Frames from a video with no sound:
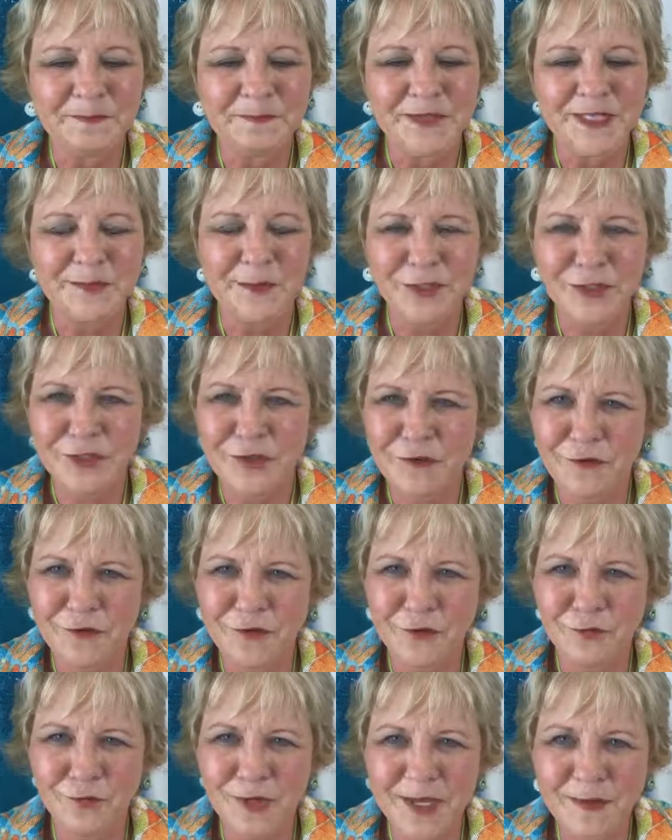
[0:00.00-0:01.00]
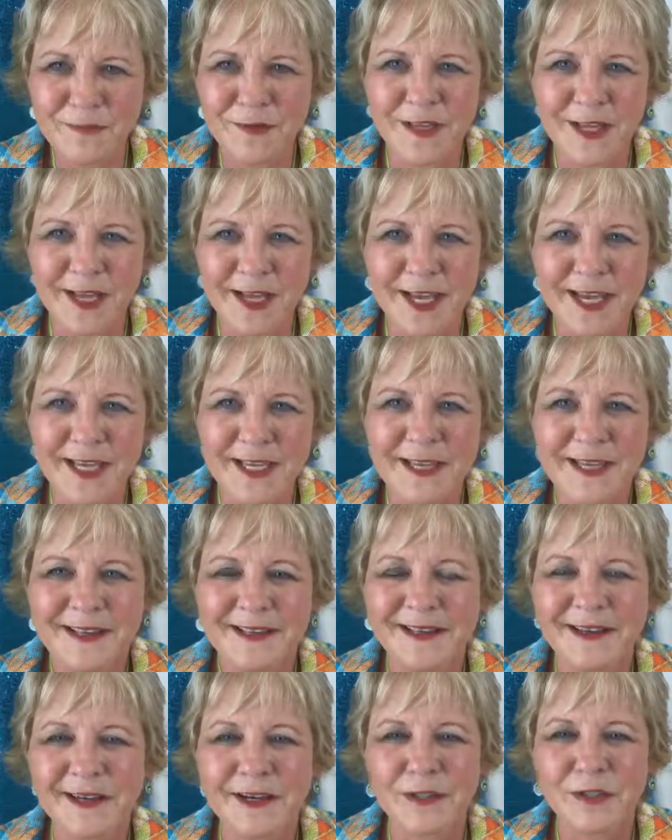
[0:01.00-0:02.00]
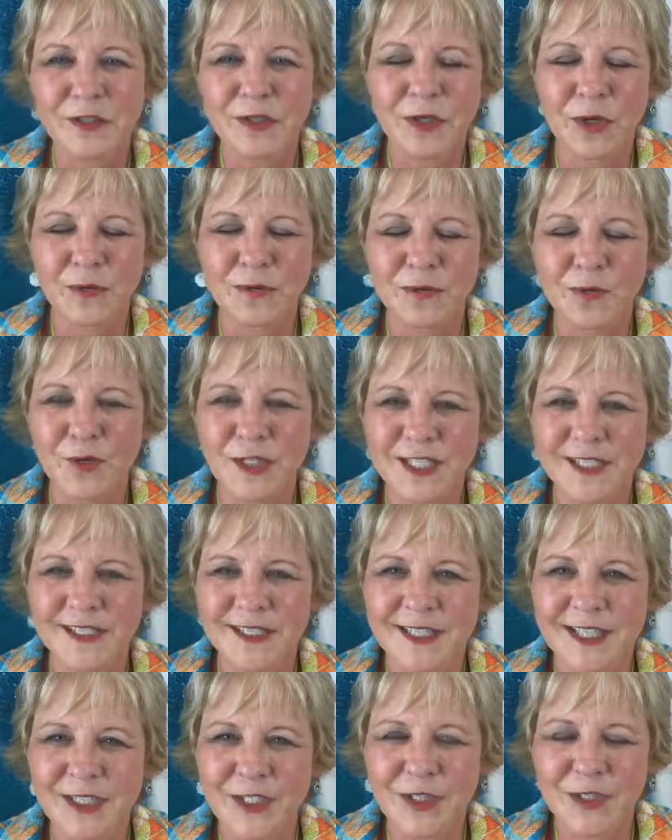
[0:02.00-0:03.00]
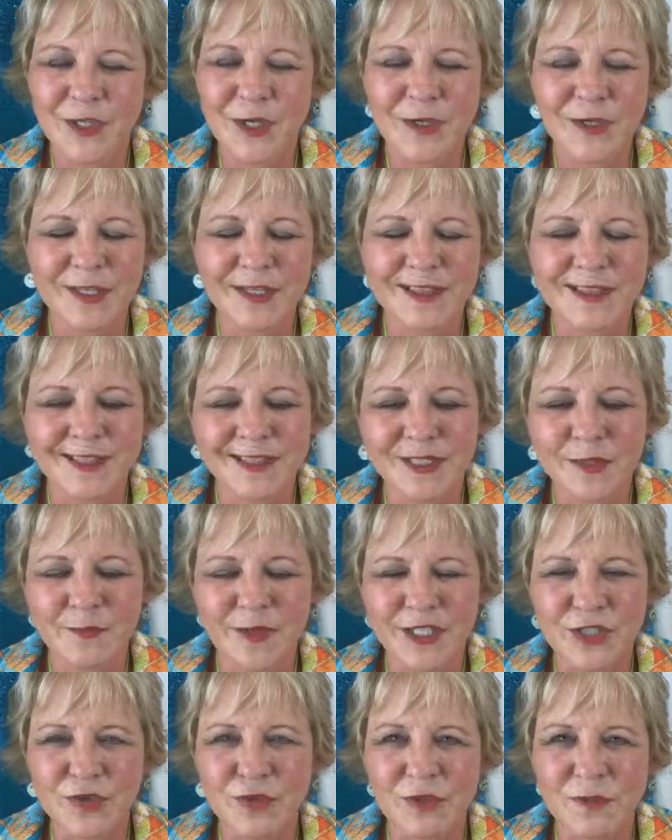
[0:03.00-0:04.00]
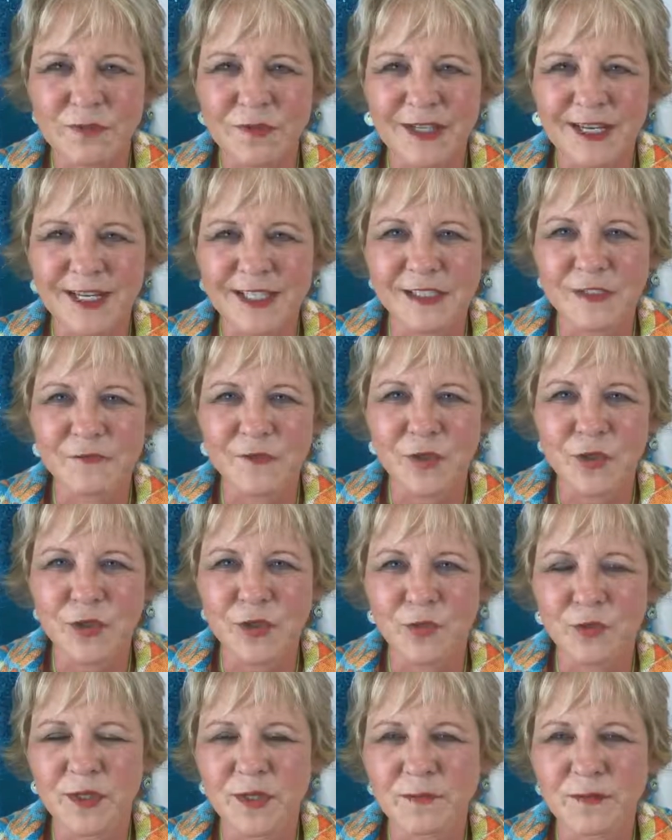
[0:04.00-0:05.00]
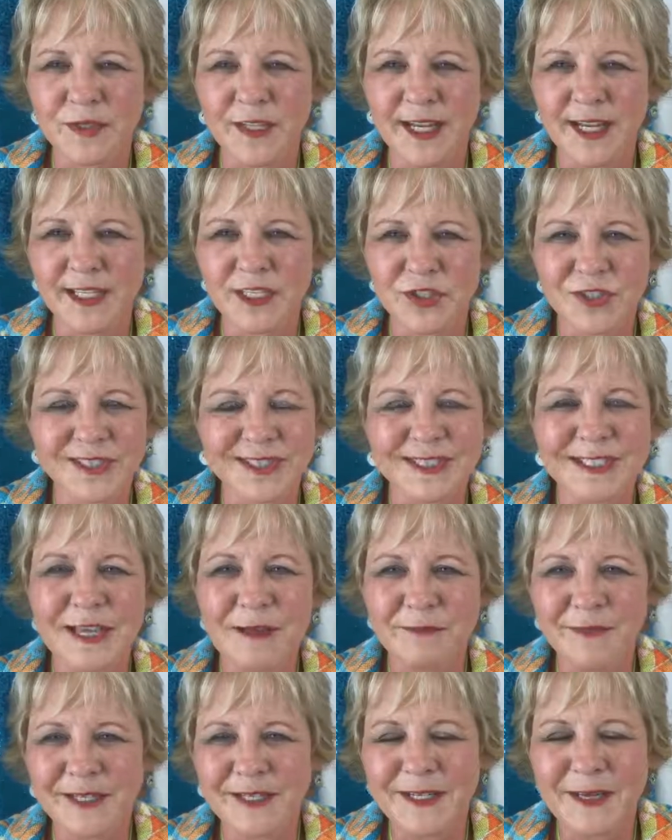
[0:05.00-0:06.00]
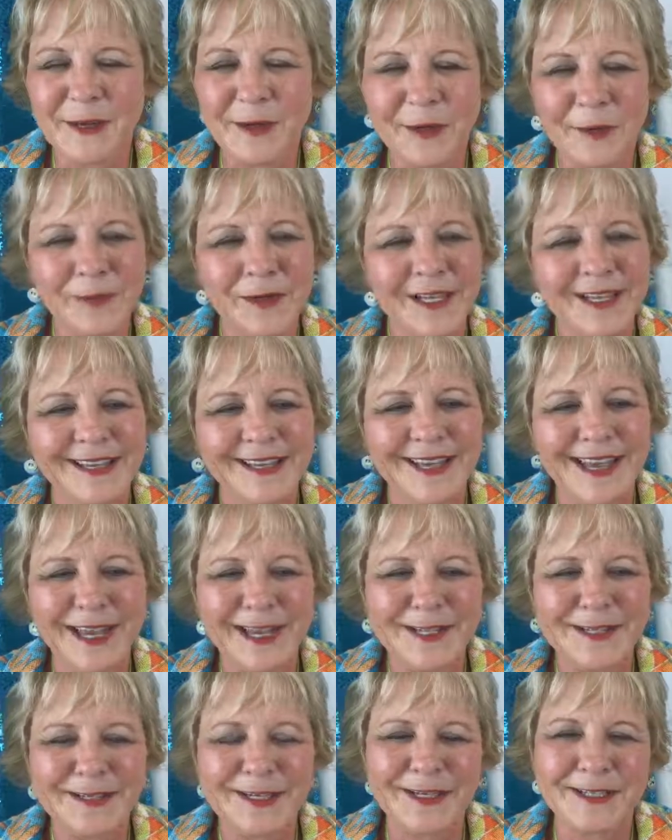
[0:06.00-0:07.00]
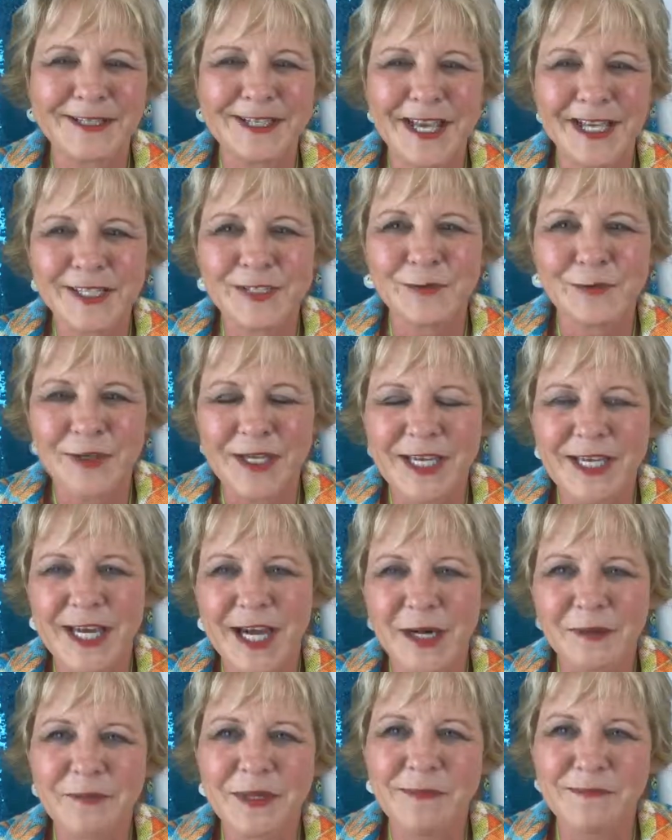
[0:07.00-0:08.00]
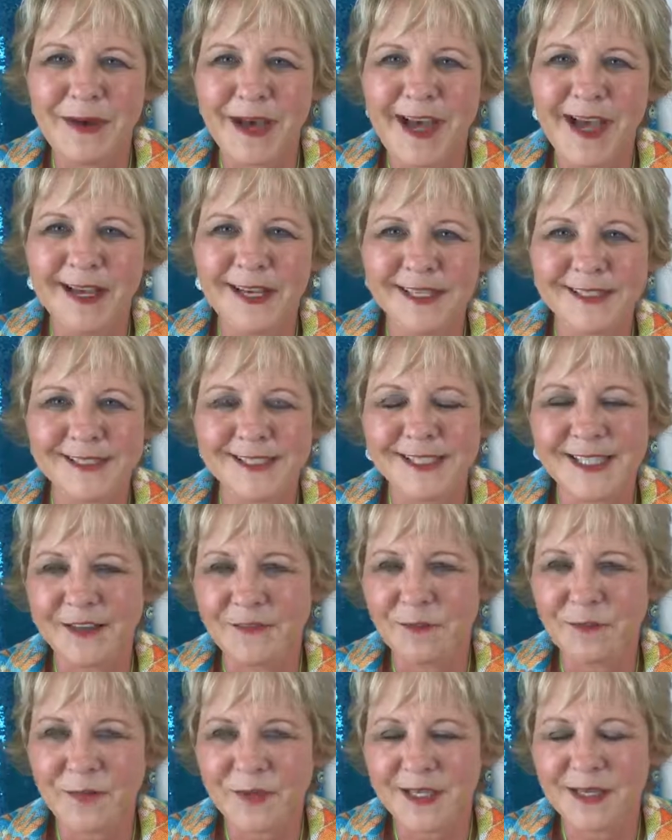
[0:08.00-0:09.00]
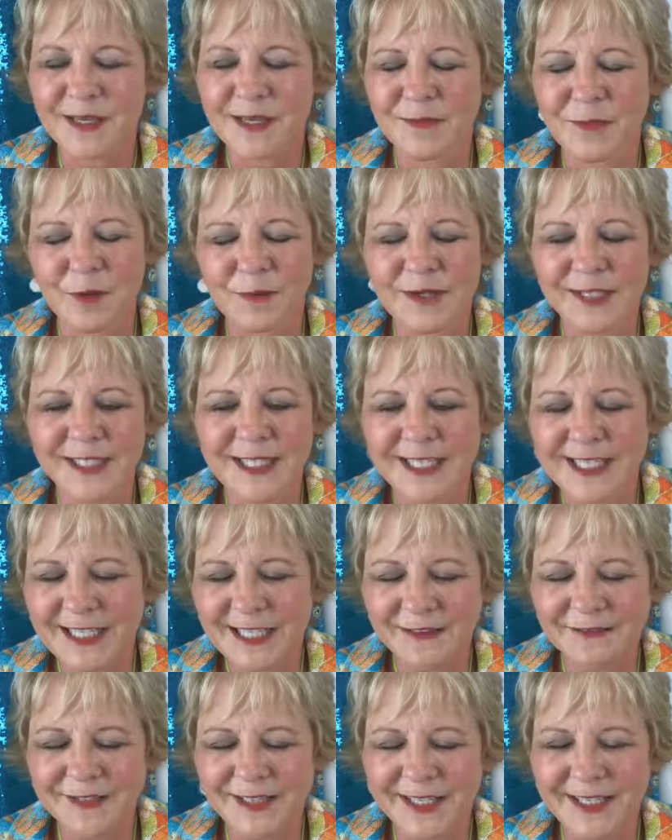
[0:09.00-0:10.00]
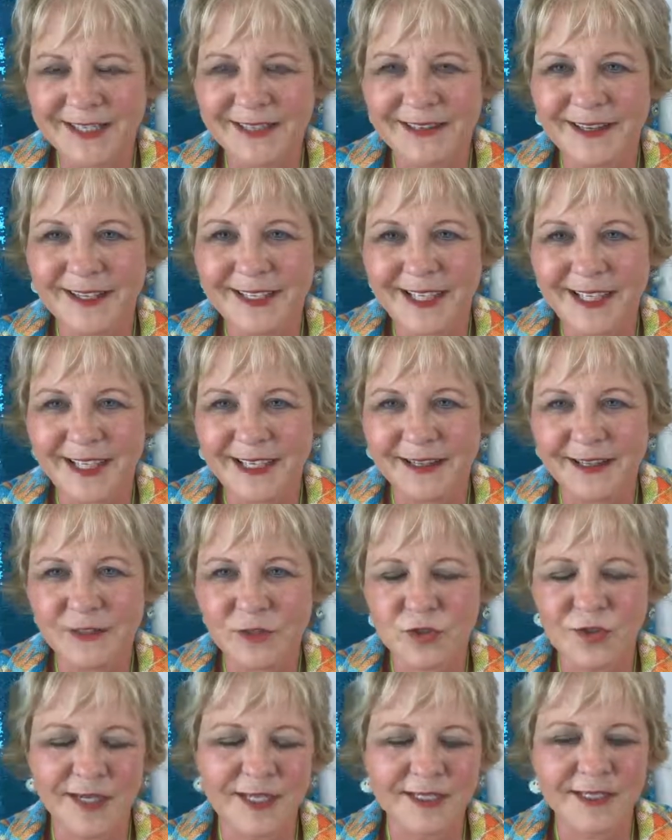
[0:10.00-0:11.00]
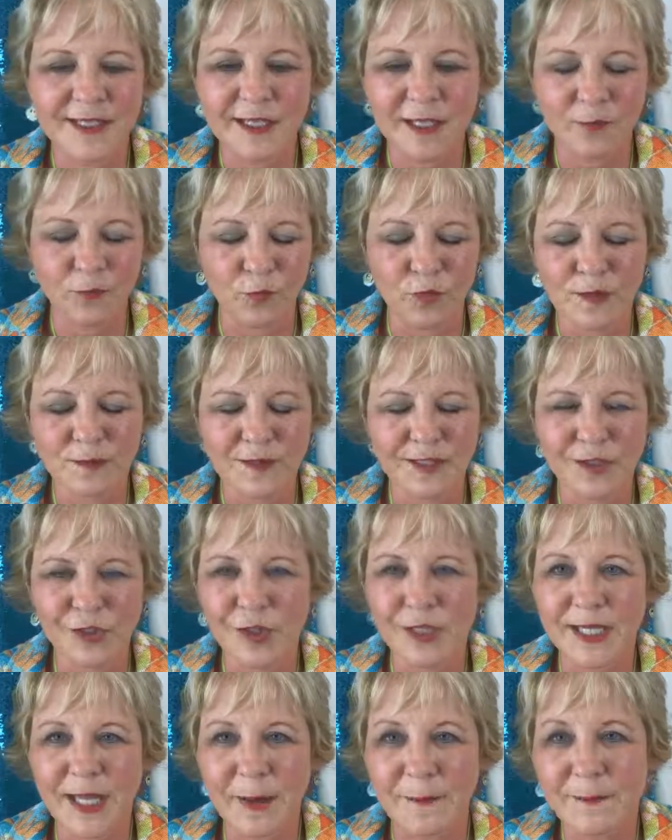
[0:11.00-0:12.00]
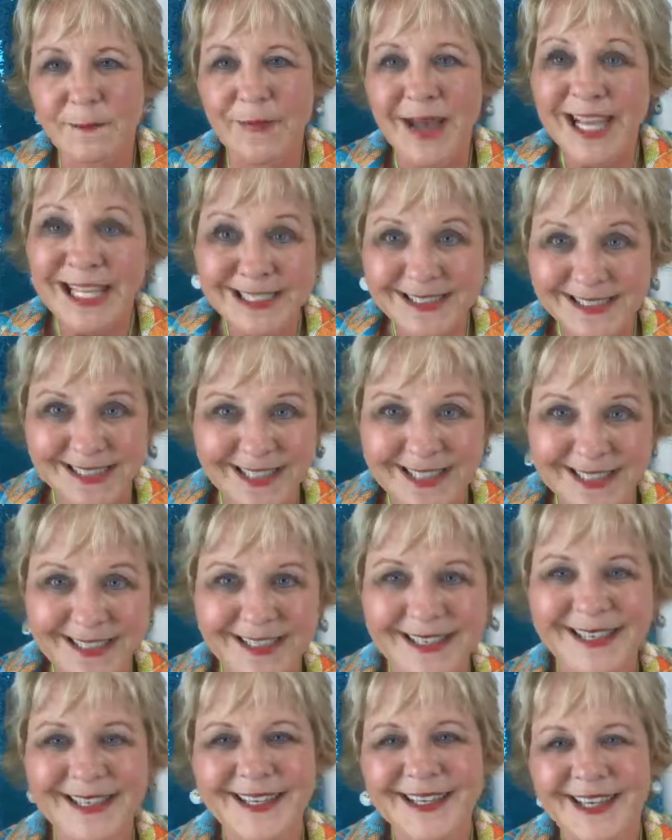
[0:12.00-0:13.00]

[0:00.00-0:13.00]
especially on the replay, wanted to let you know that this special applies if you're on the replay. Just let me know. And next week I'll be back at 7 p.m. on Monday evening, again trying to help women look amazing,